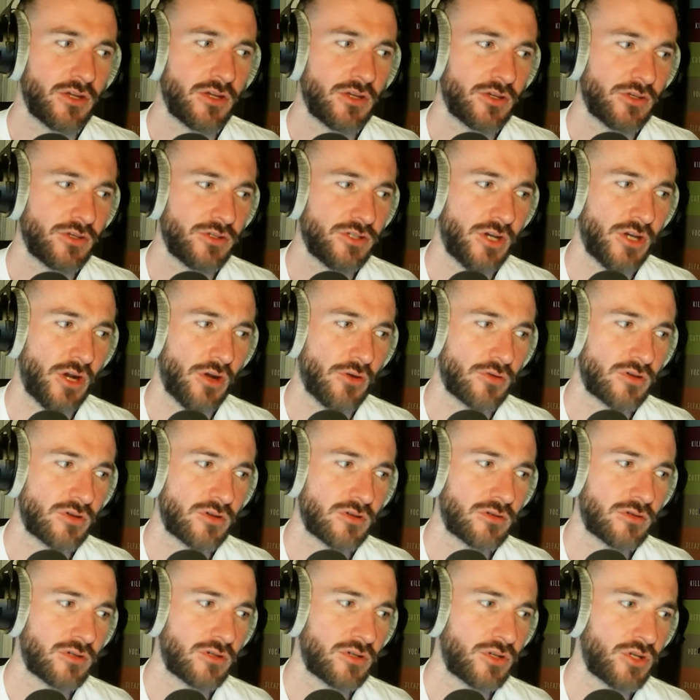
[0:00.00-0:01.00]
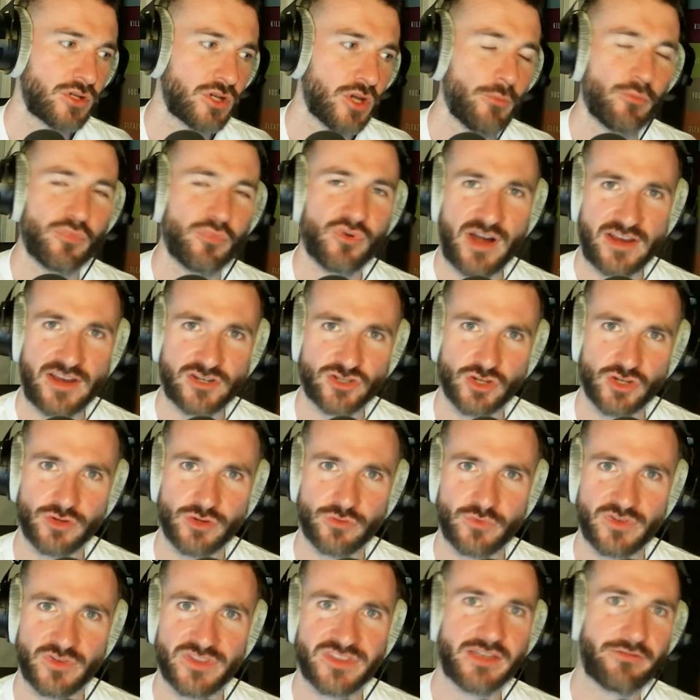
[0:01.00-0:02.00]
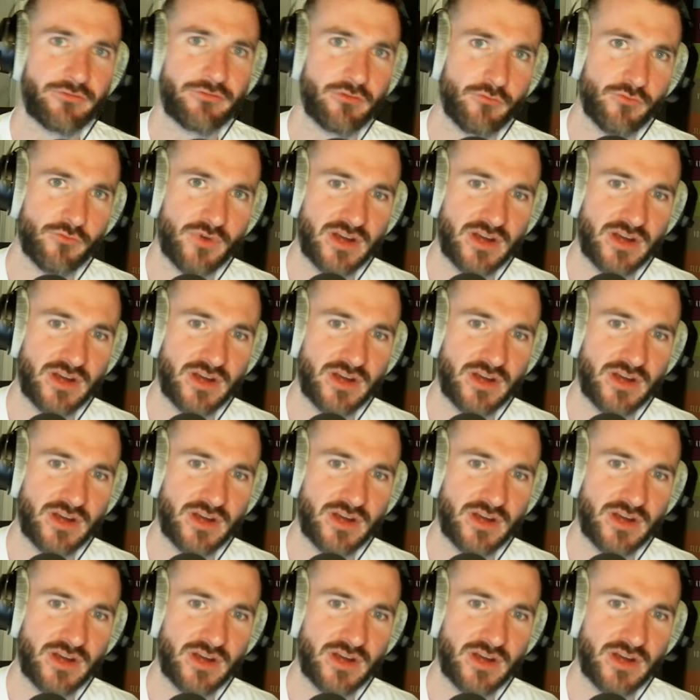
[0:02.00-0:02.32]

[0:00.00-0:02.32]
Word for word: you know, compression with different